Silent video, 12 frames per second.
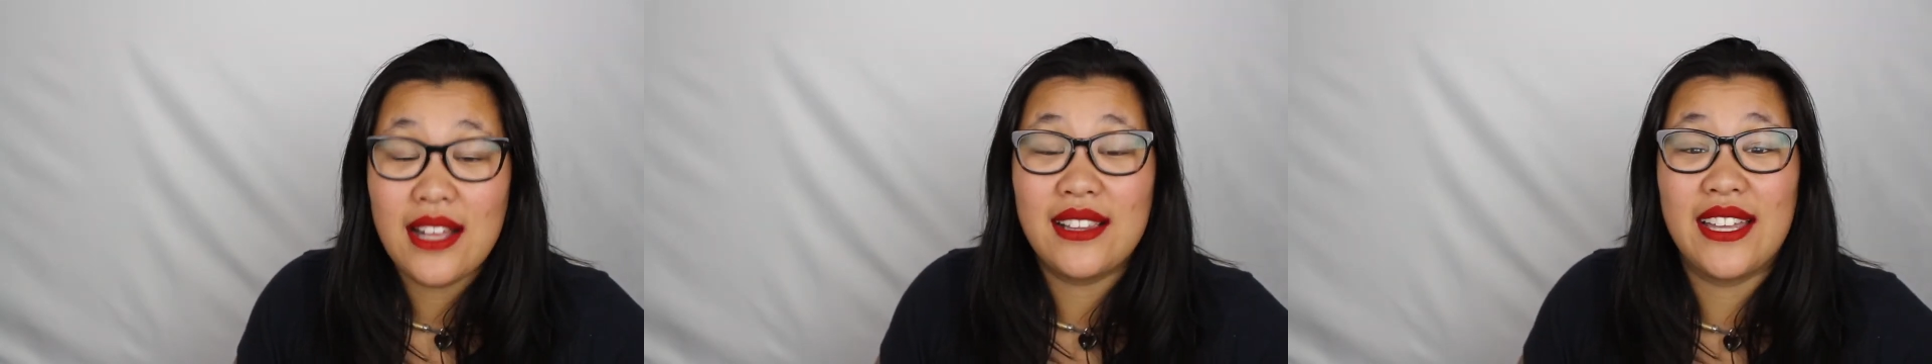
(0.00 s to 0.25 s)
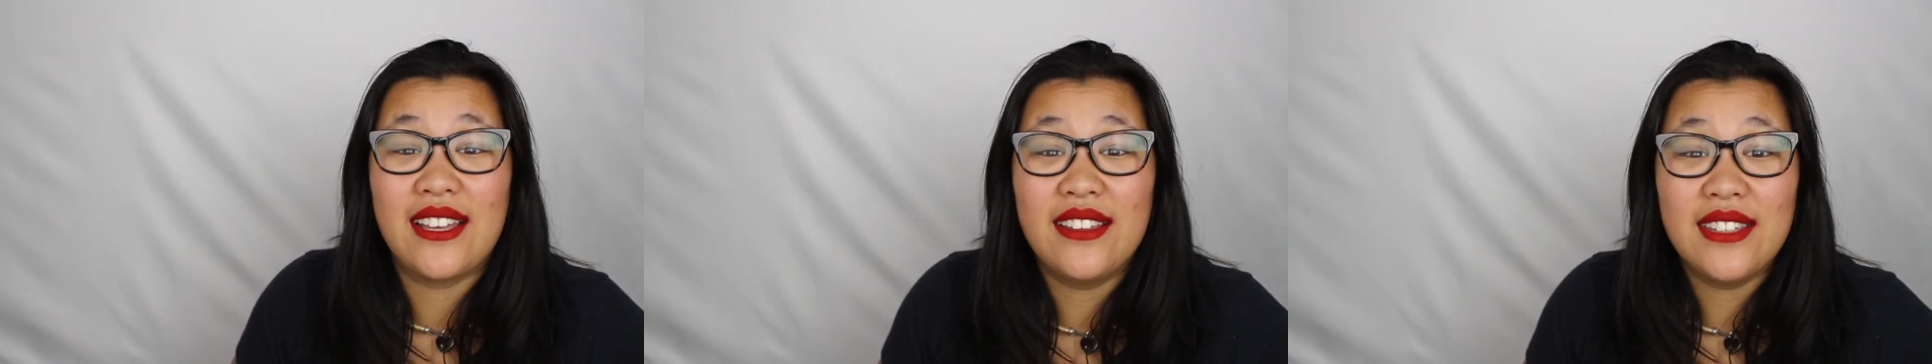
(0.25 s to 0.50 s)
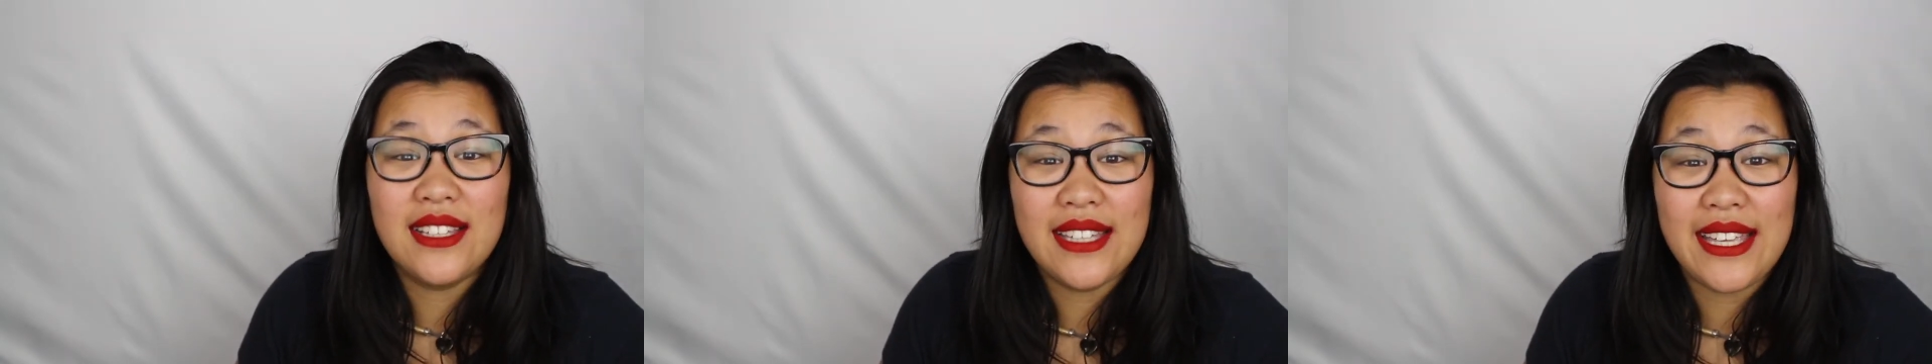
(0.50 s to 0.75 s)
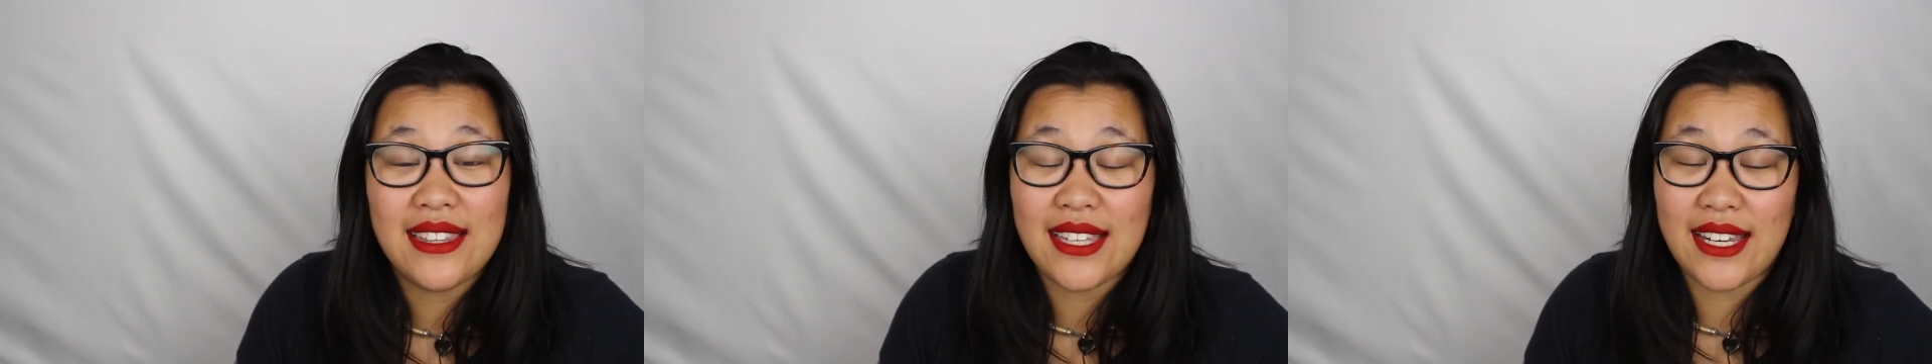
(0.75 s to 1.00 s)
Click on the
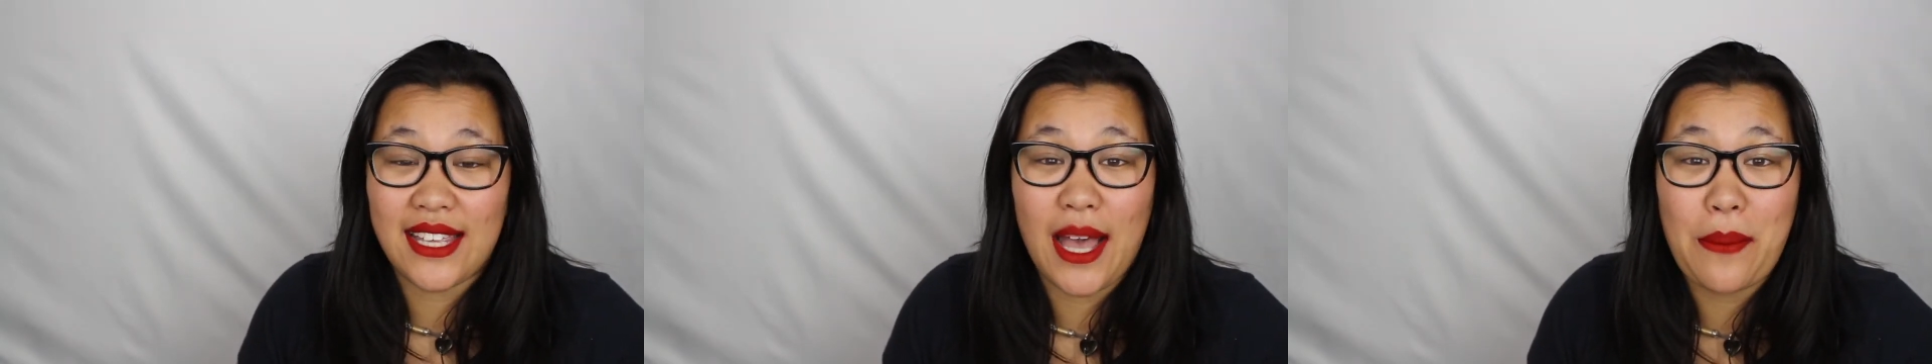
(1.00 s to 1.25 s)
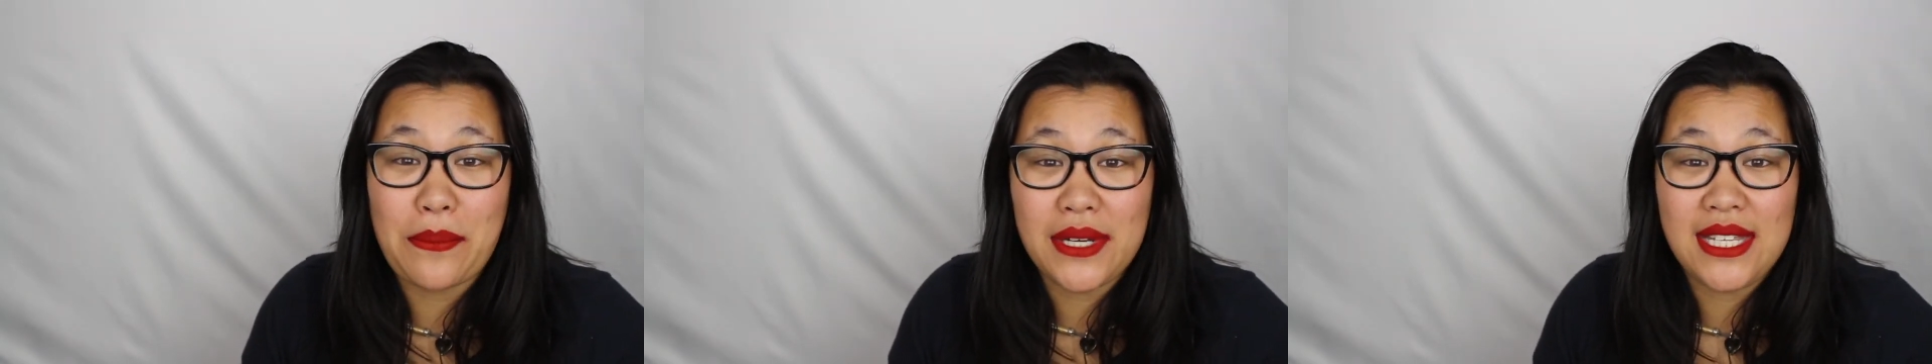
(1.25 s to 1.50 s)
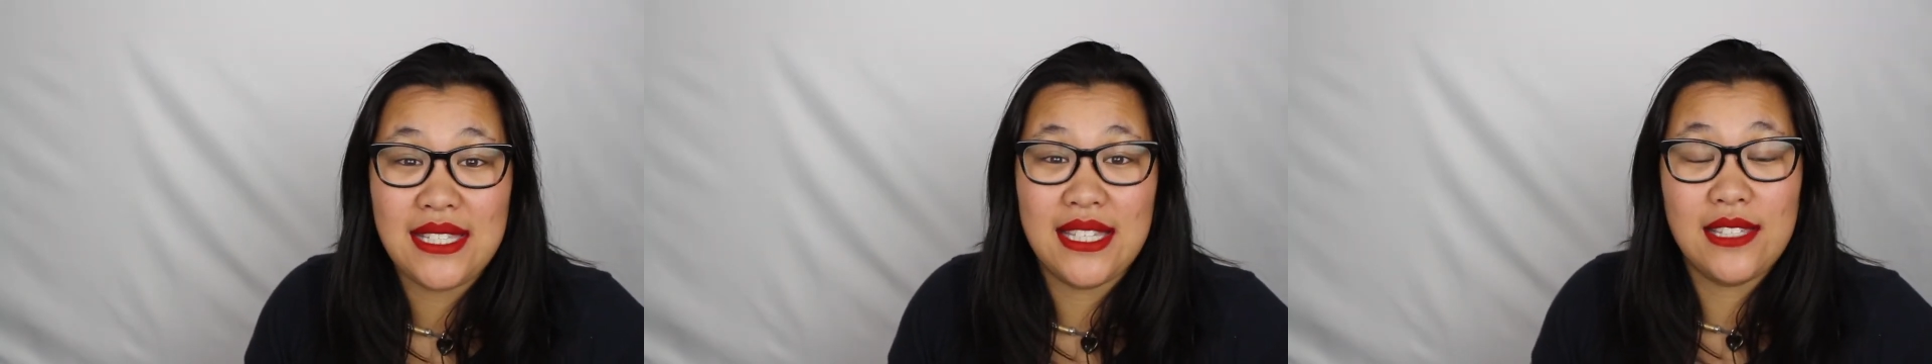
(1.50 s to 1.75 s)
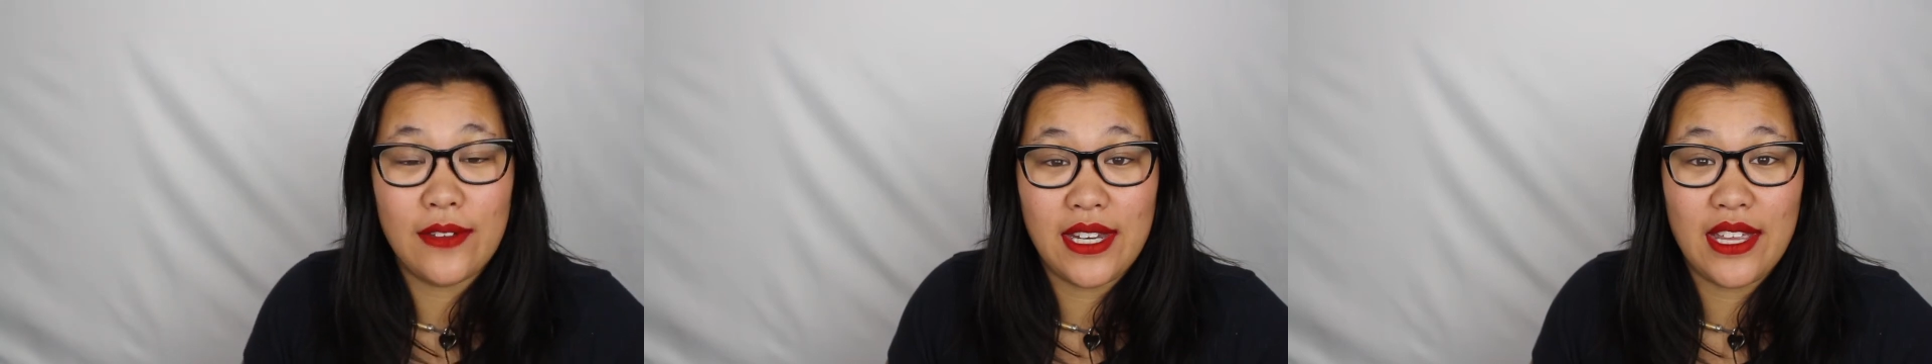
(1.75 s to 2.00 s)
link that accompanies
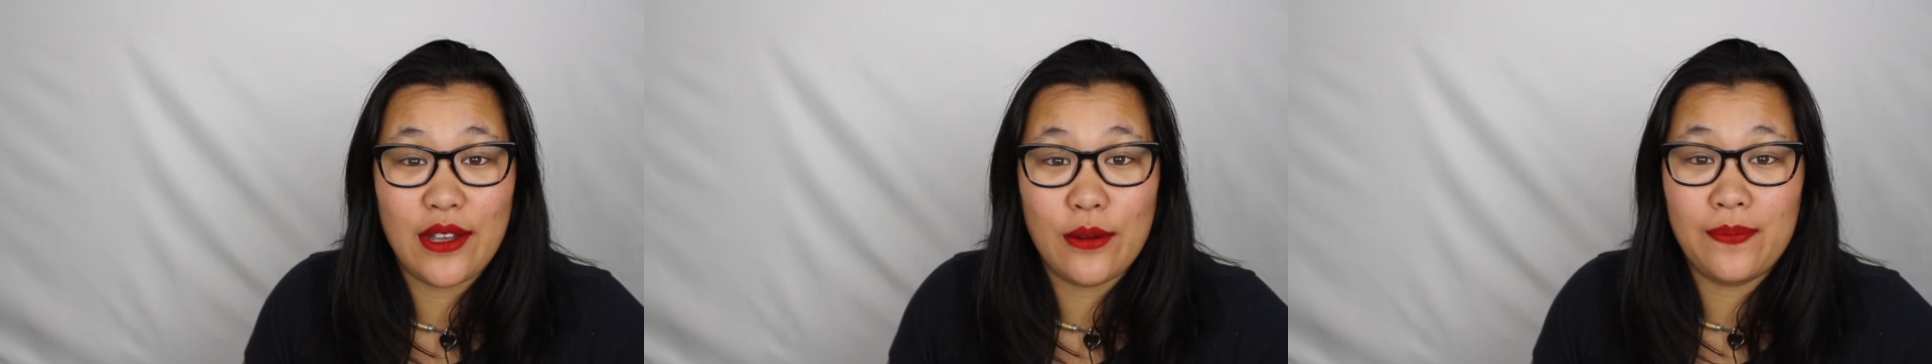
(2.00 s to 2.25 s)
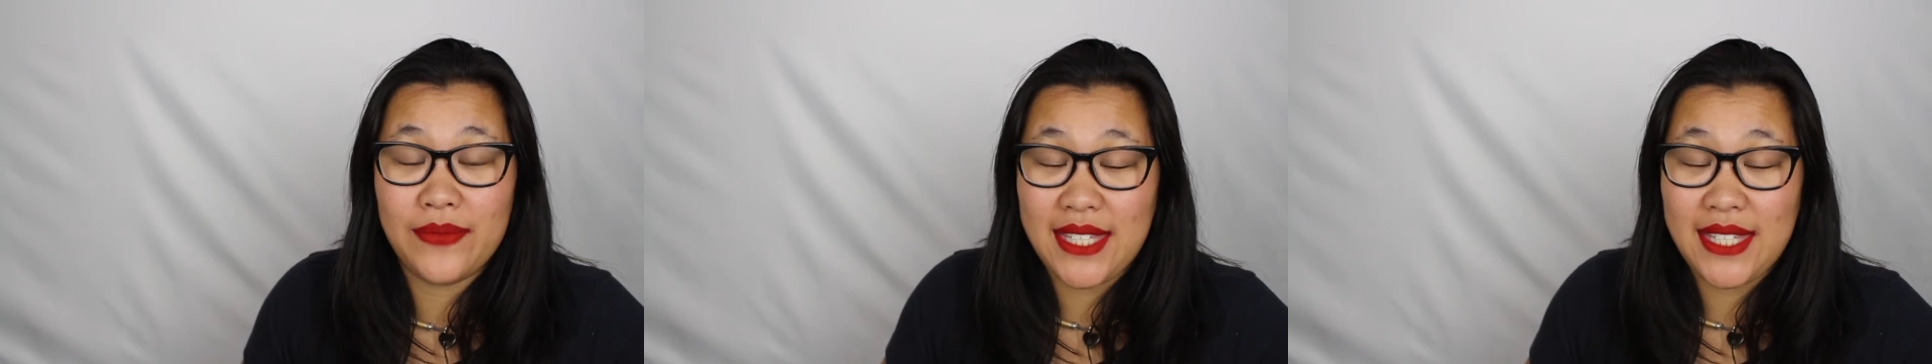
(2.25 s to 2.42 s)
this video